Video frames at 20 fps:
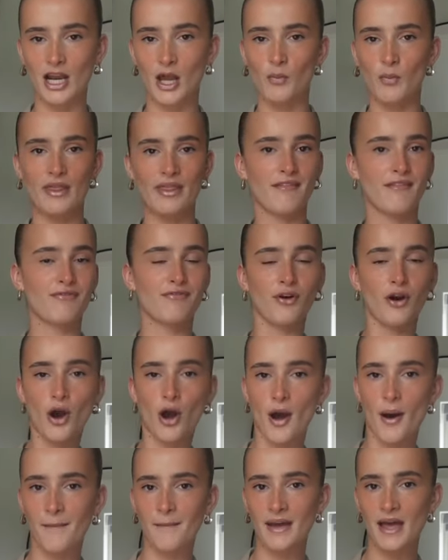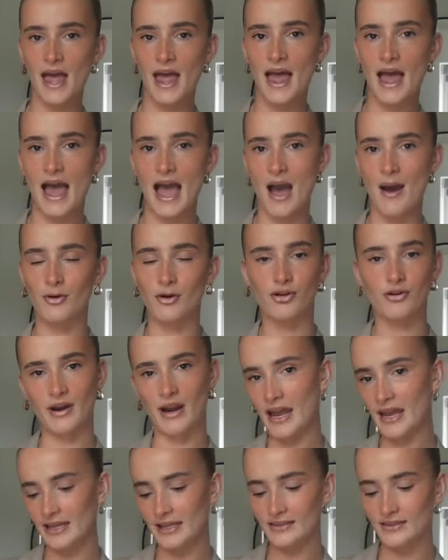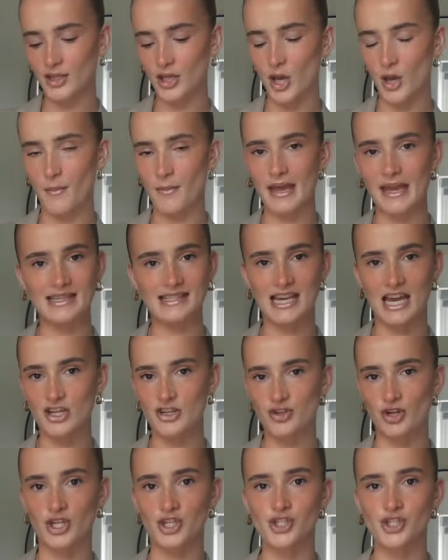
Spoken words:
like where they're from, how I created them, etc.